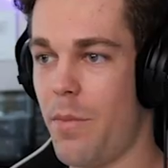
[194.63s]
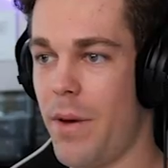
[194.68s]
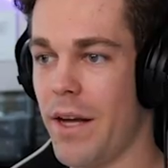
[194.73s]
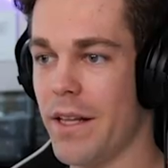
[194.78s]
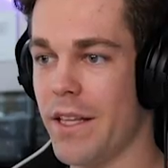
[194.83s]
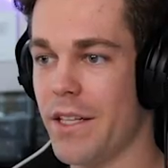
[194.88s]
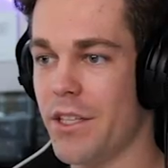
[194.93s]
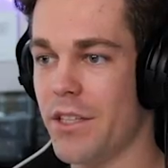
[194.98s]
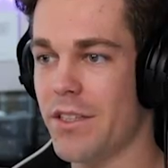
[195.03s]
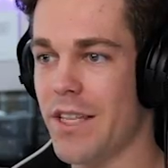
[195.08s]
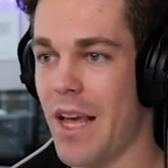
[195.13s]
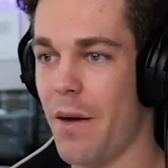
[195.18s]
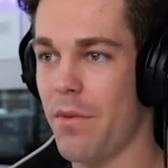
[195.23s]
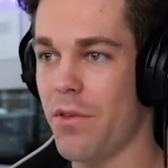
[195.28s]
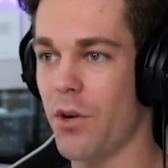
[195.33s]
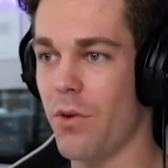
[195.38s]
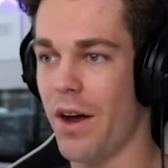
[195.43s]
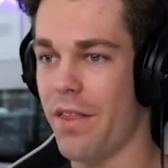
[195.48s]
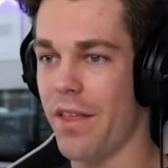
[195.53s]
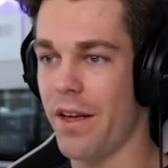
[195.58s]
piglin just
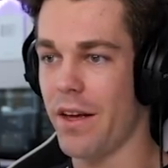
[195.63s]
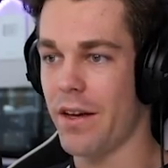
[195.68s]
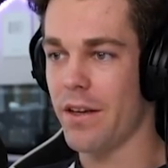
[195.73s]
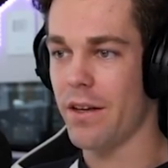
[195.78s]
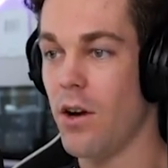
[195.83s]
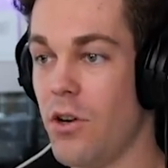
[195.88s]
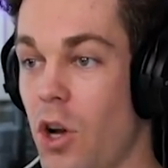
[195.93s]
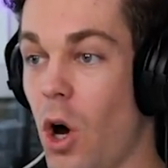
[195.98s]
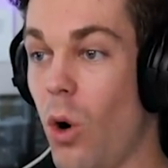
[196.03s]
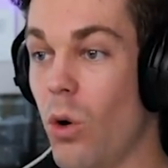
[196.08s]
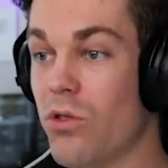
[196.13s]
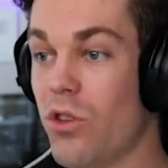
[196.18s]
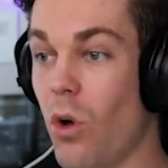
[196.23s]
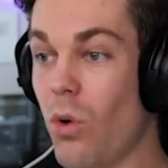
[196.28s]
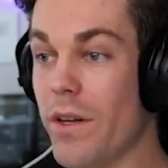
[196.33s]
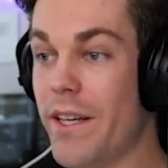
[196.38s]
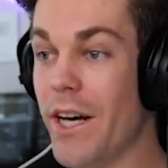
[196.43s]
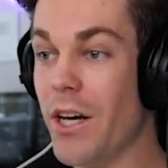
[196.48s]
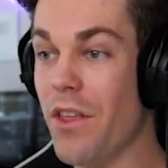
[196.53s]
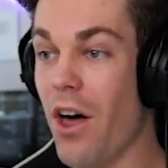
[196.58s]
came through, I think. No,
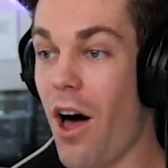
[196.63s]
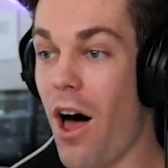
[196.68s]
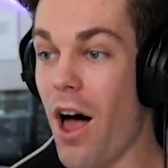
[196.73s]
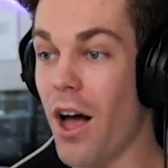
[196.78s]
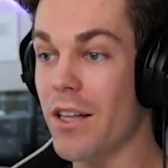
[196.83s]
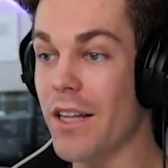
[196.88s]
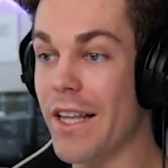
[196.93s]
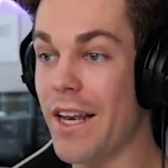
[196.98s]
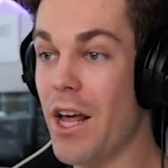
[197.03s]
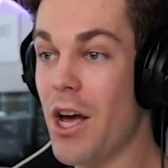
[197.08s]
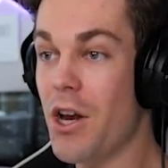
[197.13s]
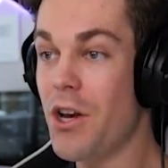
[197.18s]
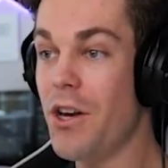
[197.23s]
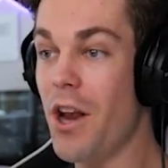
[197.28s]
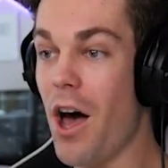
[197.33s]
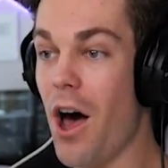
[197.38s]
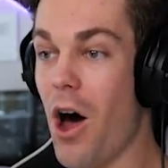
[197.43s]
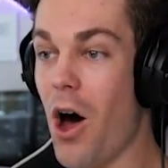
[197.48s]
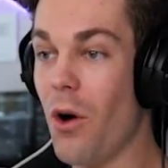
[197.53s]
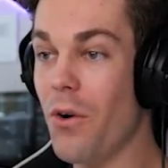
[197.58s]
don't kill the hoglin.
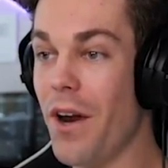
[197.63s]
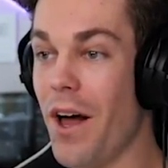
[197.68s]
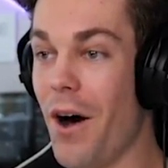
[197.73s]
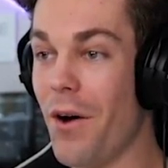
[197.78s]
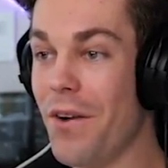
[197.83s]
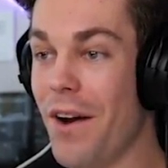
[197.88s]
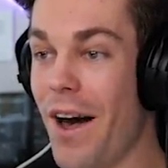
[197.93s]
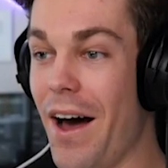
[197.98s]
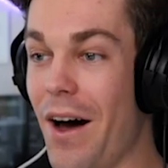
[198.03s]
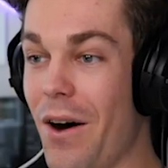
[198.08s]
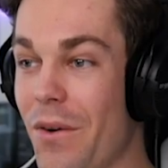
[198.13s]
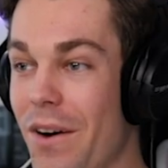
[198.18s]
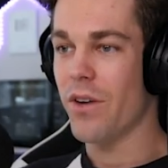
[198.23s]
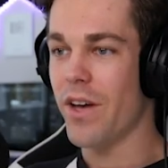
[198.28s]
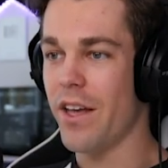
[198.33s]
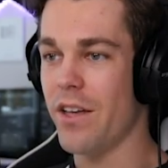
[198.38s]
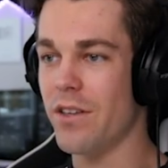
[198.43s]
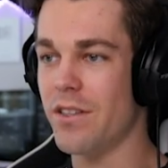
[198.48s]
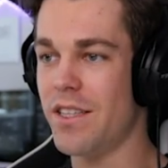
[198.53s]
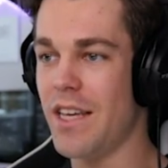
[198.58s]
No.
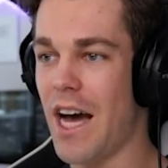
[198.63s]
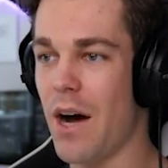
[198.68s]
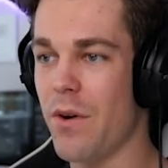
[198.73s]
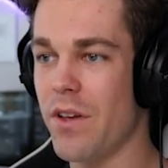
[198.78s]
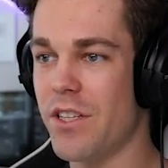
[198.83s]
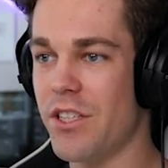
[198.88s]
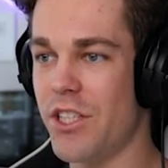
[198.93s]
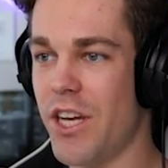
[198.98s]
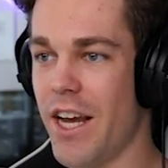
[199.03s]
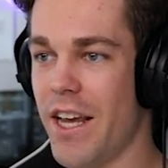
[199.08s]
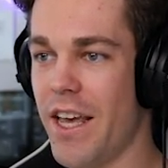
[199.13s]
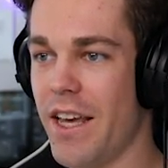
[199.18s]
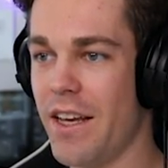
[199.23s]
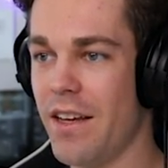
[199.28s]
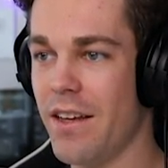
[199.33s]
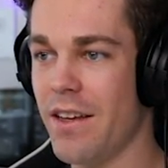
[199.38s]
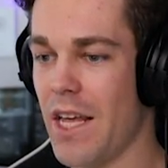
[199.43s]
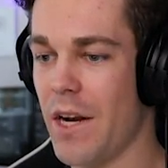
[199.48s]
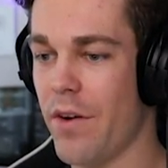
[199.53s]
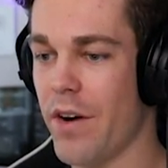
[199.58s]
Okay, you see how he's
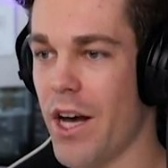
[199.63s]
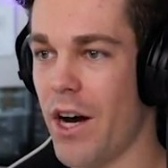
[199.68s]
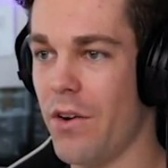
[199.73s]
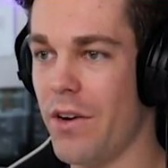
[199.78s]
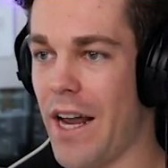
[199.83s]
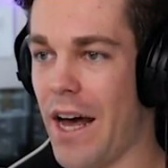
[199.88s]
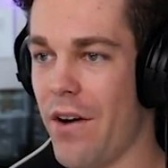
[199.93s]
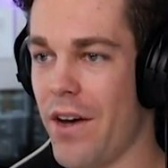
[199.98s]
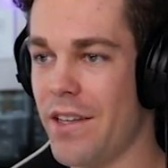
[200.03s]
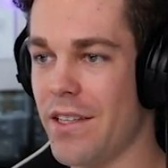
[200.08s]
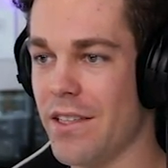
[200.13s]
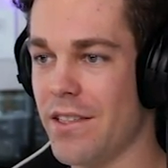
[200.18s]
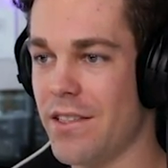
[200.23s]
shaking? There we go, now he's a